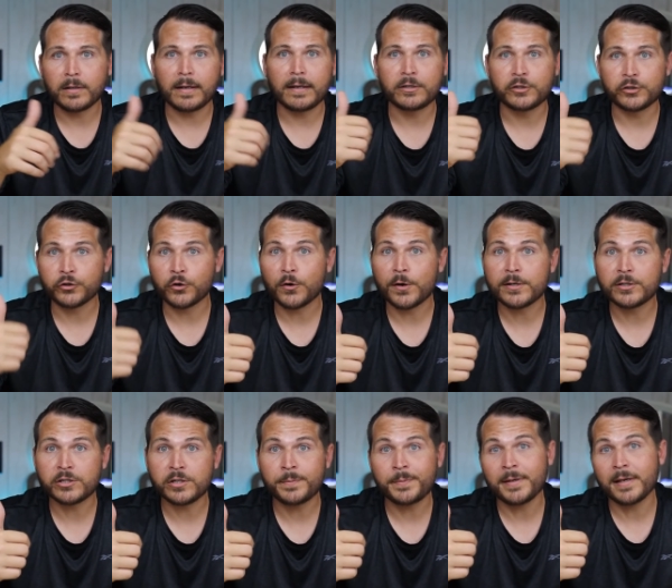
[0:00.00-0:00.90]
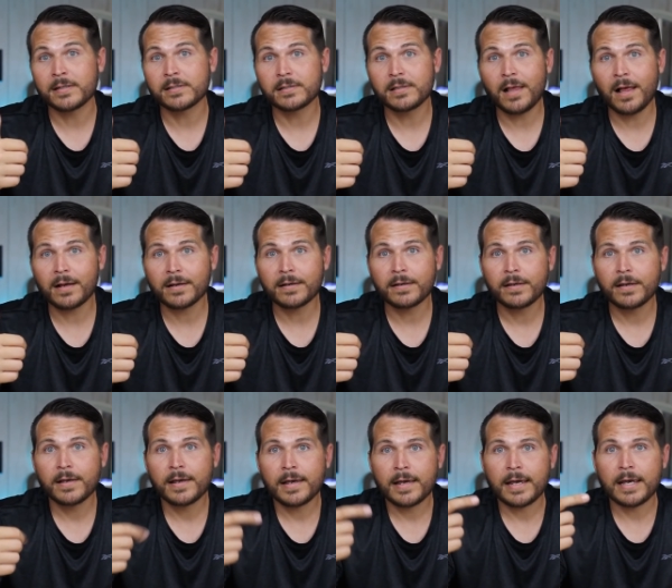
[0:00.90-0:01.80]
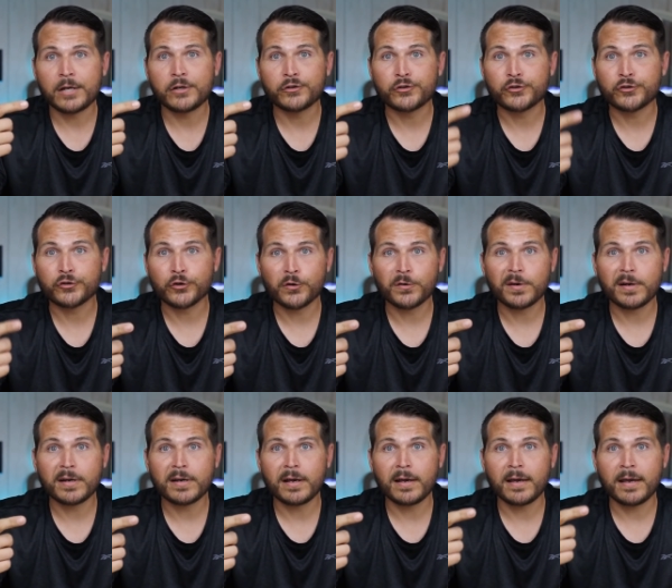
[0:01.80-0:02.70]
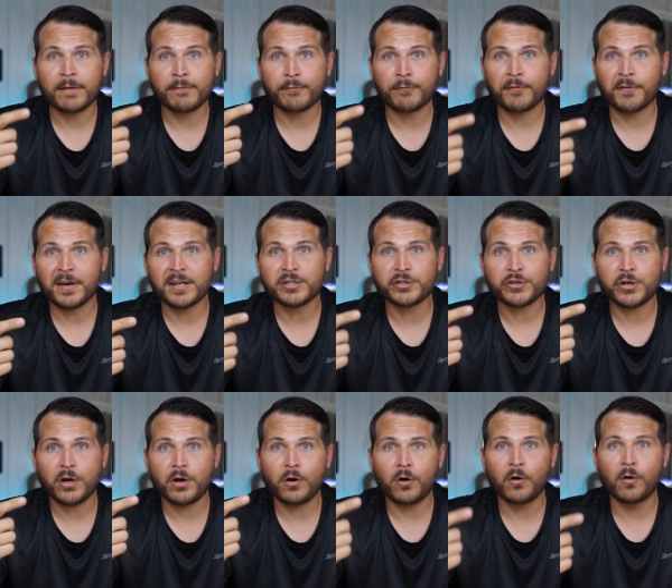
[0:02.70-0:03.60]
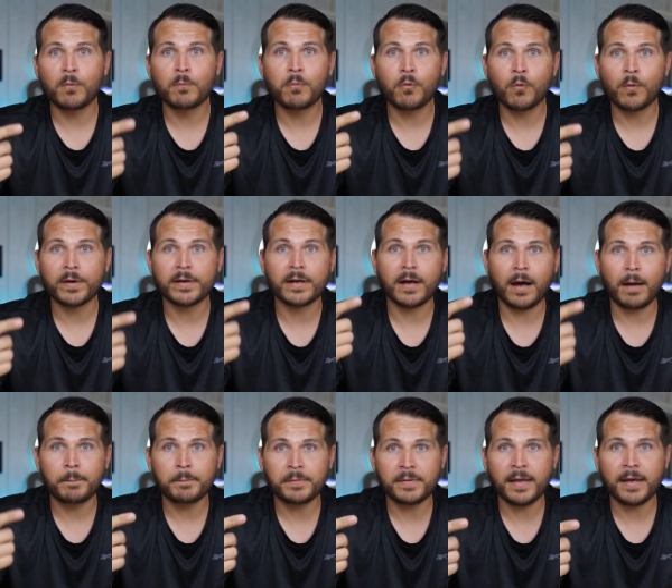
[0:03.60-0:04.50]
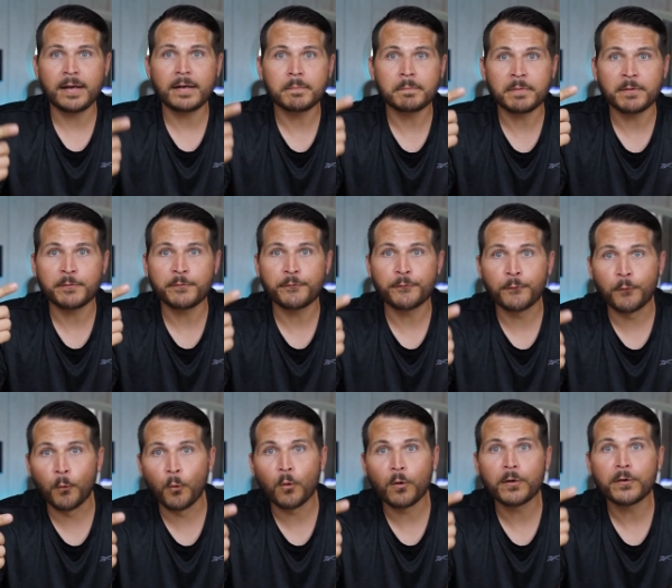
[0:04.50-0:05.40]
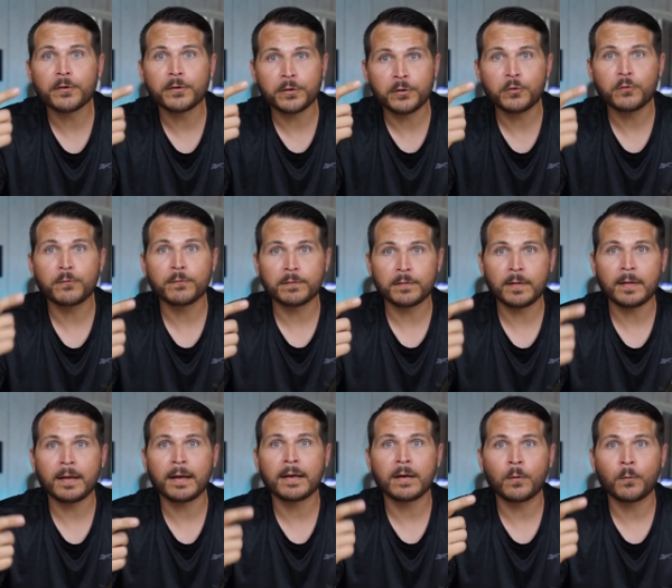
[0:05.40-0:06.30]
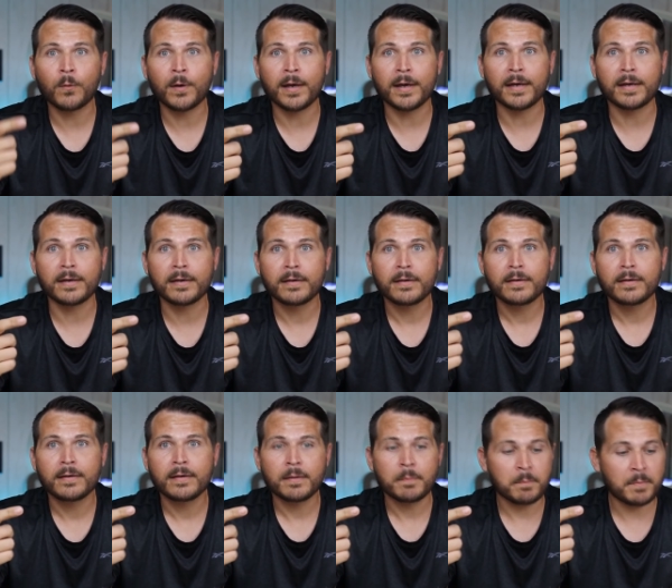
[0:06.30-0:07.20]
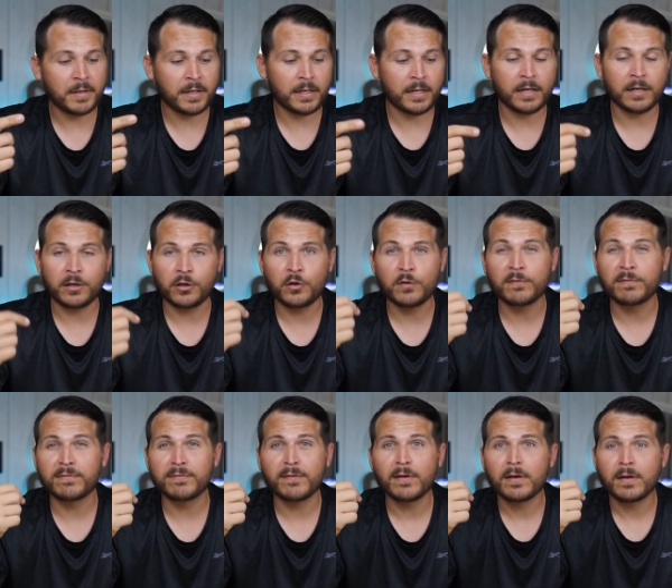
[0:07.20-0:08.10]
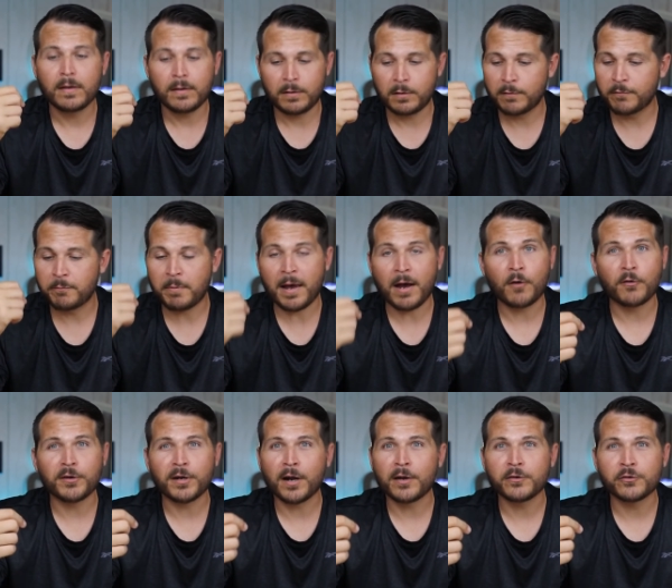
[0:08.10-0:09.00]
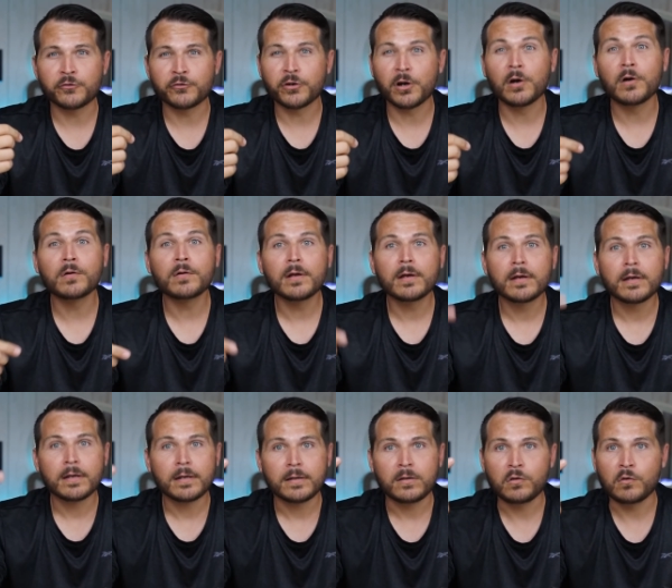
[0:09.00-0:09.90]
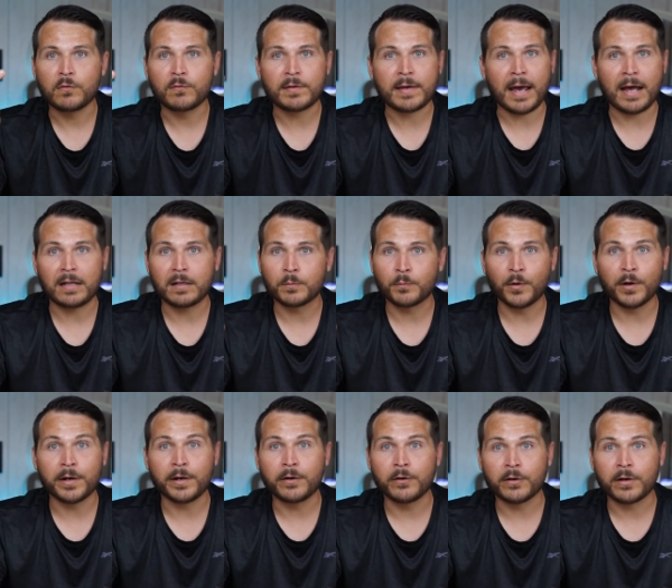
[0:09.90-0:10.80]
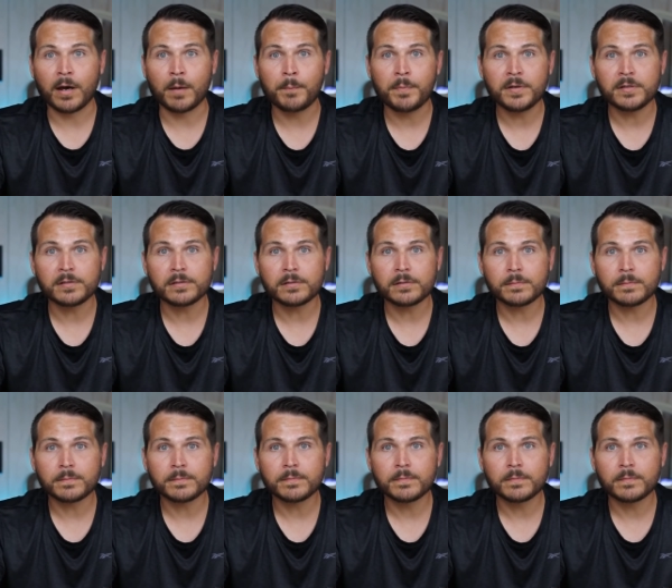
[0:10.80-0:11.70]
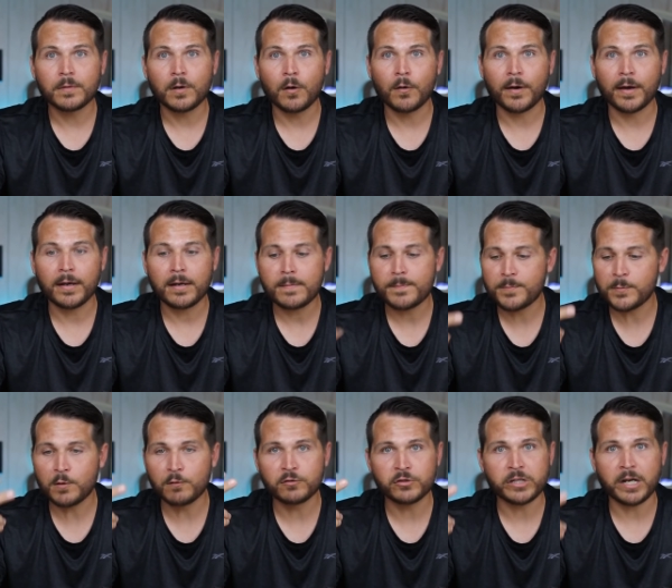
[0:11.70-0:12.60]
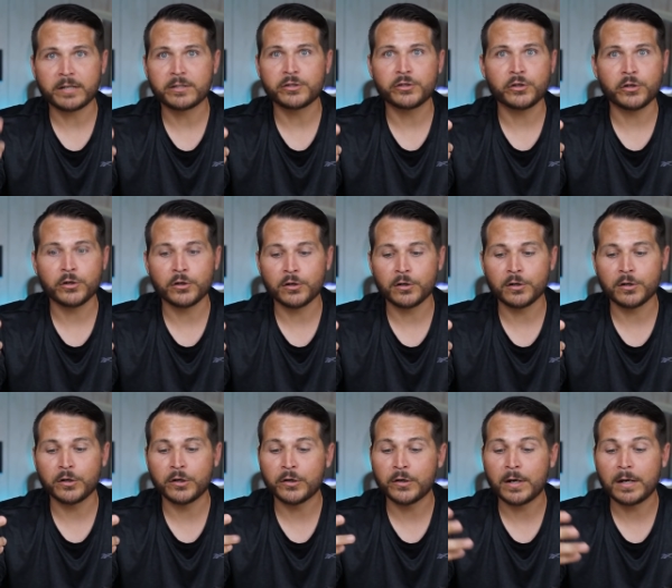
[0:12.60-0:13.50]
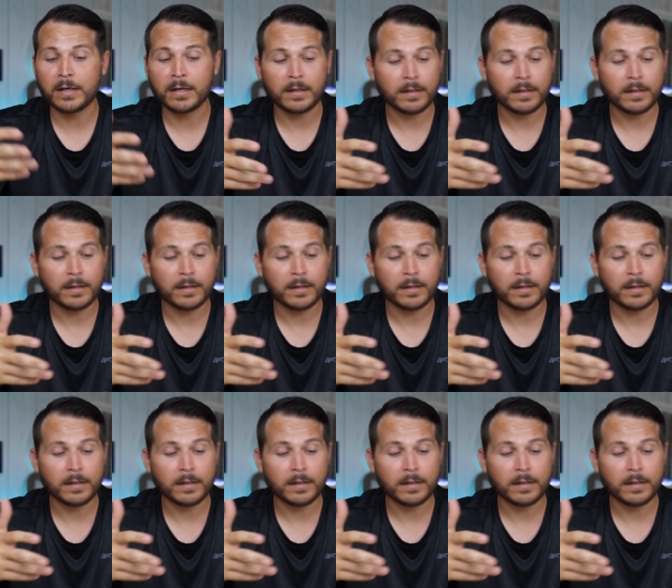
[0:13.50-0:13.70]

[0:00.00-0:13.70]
ensuring GPS lock, ensuring a fresh home point update before you fly away. Meaning you've powered on your drone, you've calibrated your compass, okay? You've checked your...